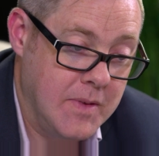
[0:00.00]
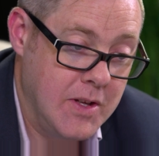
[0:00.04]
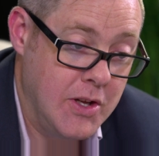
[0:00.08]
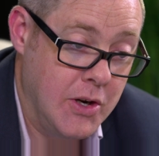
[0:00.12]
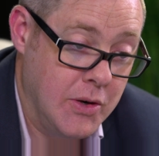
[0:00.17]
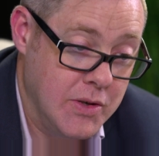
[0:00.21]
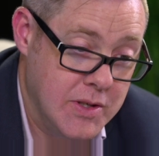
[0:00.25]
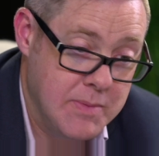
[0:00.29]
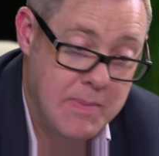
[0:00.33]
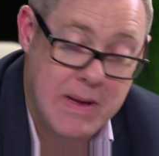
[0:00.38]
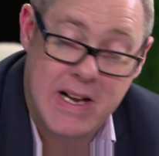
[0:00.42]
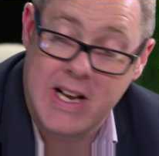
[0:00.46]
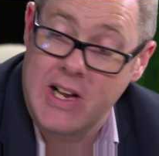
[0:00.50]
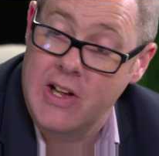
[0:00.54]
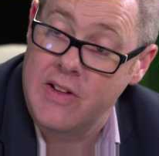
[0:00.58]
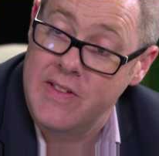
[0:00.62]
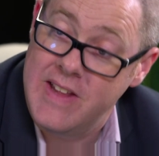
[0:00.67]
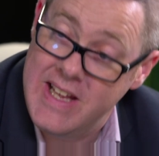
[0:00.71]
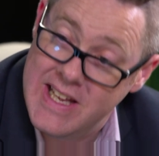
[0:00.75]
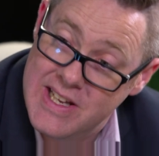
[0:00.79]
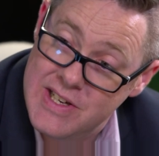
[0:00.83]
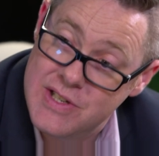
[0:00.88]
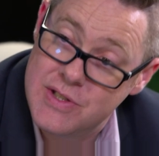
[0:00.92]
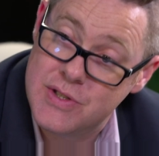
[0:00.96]
you know, depending on
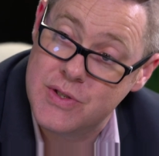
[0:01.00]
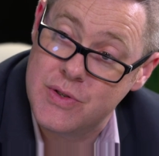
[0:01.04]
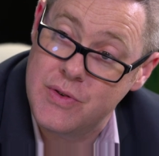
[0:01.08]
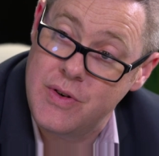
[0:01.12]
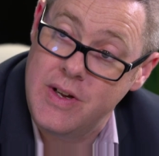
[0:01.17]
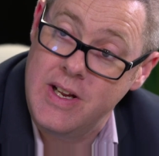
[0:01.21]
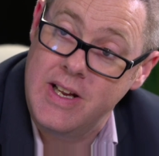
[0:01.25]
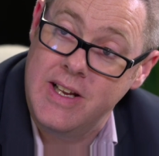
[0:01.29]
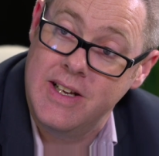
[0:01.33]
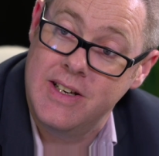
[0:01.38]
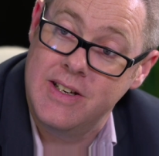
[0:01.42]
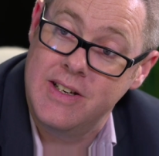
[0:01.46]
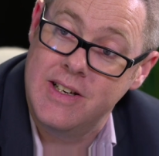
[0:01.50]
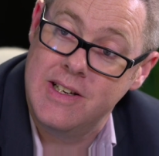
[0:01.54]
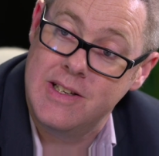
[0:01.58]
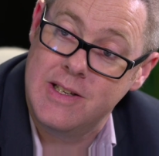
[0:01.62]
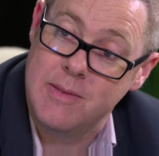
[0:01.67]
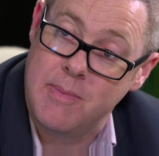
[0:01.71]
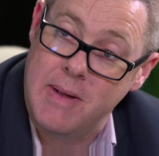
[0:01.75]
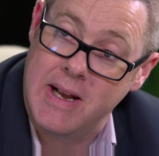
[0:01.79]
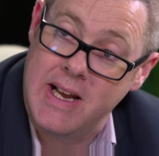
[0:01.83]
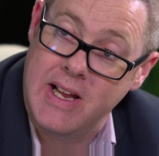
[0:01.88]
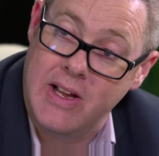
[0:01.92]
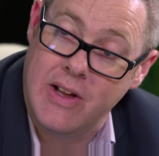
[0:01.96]
the industry and
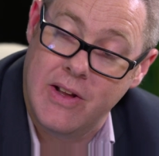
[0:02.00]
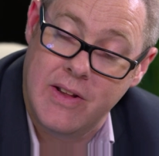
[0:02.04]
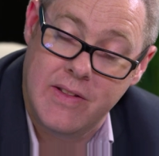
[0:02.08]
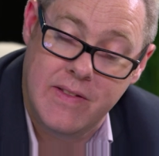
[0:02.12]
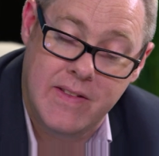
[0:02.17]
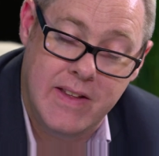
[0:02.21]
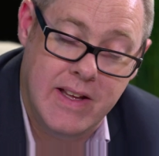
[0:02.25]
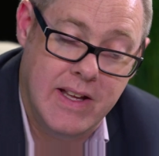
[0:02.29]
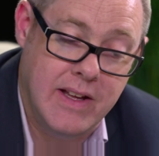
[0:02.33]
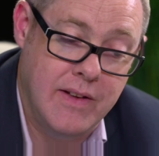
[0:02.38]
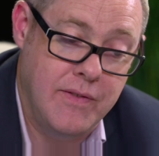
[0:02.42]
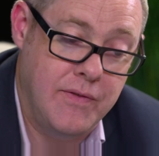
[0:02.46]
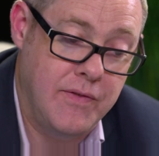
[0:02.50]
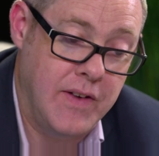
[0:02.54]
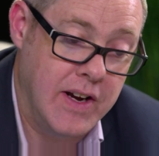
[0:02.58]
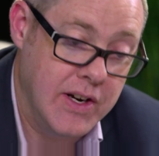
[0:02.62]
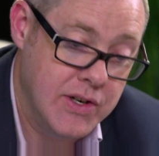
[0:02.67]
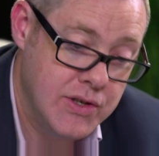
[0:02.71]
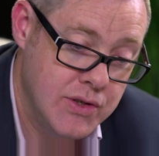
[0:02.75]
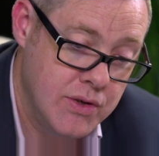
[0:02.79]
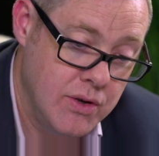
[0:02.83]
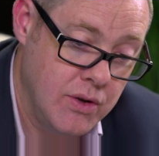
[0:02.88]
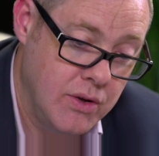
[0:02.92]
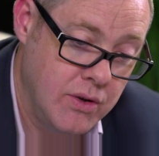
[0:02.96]
depending on the
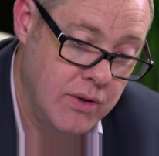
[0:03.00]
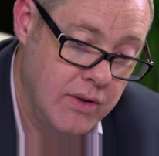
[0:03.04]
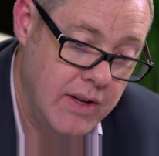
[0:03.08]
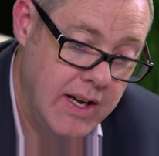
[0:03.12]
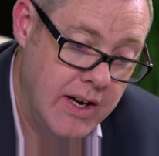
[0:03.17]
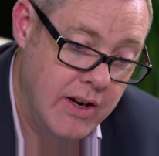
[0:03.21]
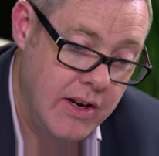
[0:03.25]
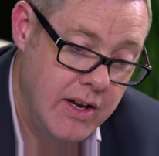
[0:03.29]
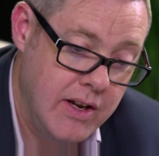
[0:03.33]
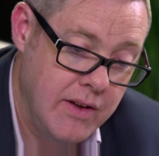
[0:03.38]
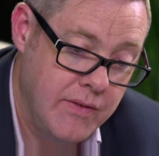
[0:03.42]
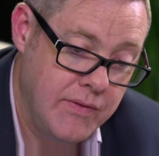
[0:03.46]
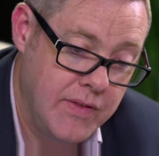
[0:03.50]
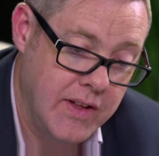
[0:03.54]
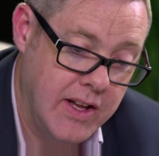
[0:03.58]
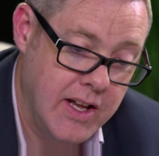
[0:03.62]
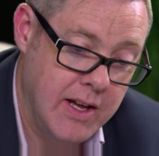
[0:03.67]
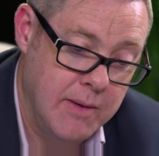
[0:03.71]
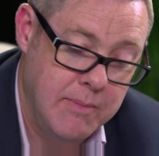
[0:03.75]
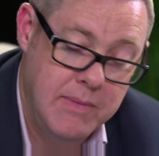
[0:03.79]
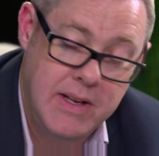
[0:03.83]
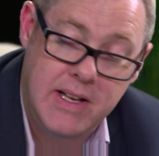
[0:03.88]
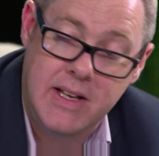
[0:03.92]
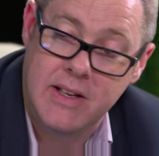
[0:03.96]
functional area of the
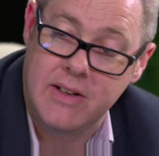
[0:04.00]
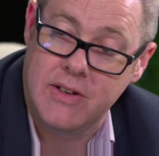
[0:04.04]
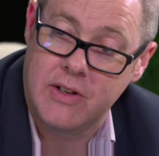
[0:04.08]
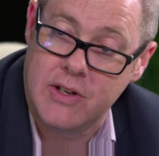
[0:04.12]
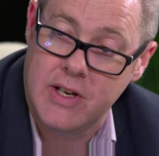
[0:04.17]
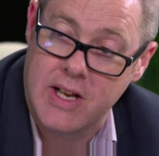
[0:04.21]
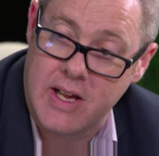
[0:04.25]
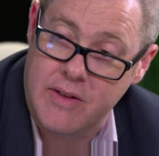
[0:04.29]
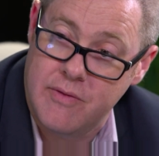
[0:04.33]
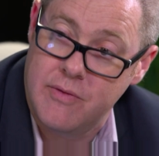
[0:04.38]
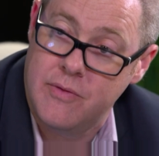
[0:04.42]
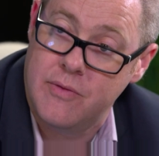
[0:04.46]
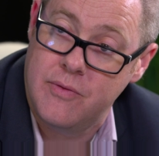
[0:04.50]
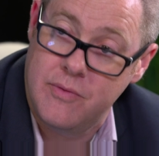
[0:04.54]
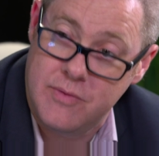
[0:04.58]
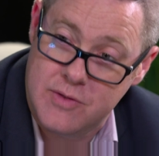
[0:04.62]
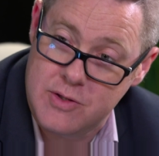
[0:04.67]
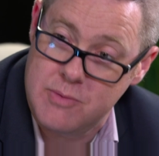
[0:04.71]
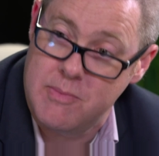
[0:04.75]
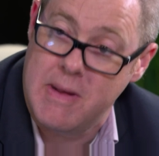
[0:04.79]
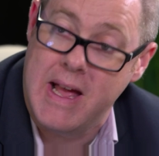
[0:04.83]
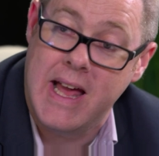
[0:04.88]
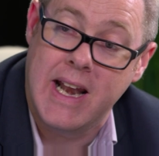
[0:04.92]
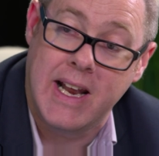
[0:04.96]
company, could have
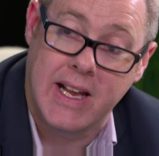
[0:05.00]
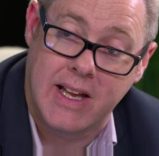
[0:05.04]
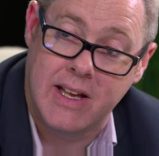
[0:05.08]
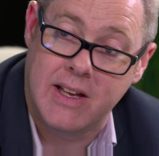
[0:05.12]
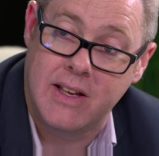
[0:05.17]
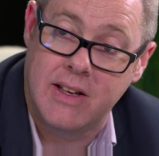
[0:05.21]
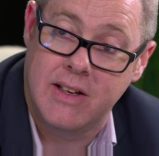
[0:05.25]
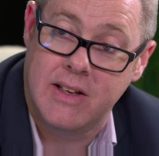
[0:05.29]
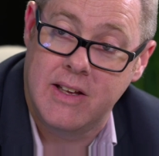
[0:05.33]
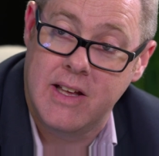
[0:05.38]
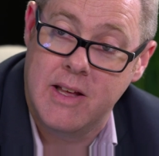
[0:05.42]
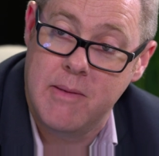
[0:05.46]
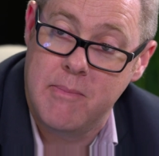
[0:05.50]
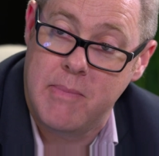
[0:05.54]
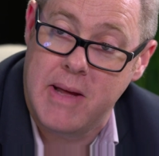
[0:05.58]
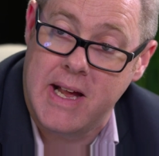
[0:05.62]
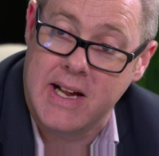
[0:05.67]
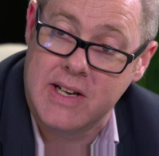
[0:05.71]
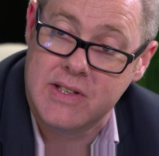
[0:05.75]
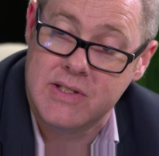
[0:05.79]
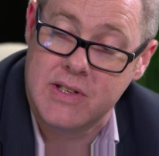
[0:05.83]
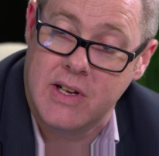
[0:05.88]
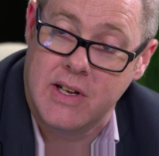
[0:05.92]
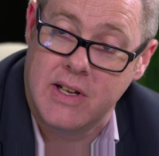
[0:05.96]
dramatic
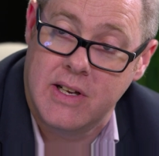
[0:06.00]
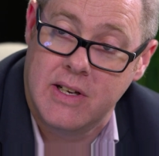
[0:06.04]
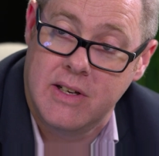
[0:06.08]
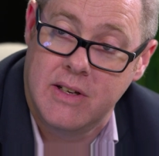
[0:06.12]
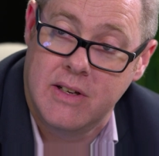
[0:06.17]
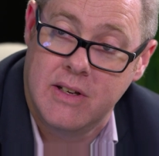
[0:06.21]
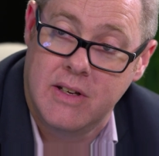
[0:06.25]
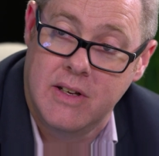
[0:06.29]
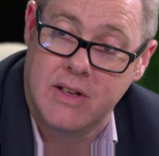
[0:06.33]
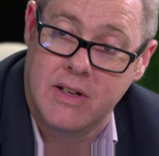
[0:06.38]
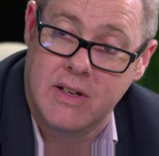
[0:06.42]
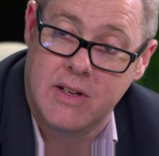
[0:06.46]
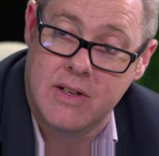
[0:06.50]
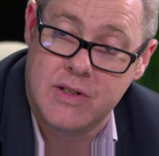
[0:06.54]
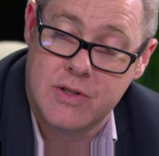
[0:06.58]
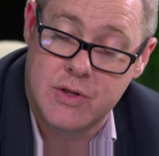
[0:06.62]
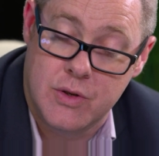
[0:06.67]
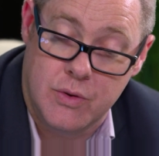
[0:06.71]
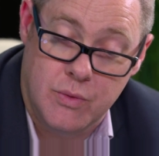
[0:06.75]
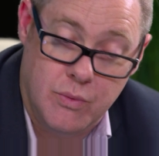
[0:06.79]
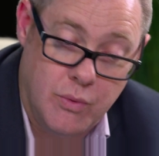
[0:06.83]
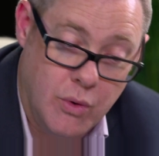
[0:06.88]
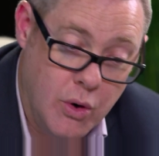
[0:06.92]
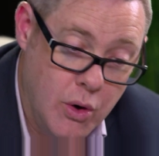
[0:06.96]
impact on
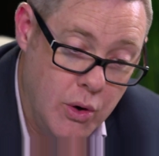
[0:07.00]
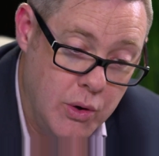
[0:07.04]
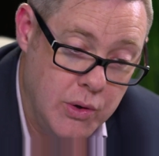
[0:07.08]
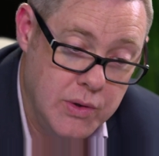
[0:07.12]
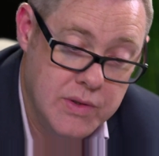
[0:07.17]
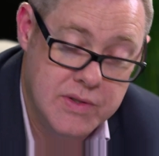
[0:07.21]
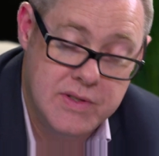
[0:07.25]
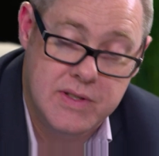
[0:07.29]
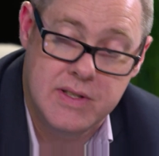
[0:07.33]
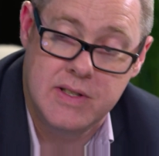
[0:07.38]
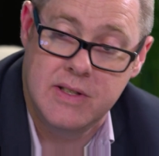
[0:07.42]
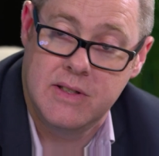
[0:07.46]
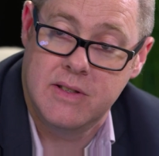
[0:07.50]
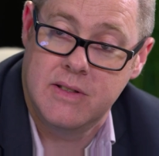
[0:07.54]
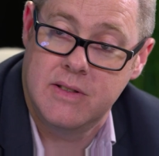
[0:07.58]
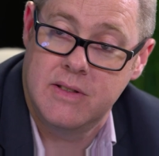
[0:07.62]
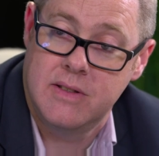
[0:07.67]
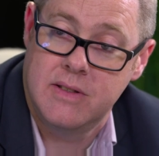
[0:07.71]
certain roles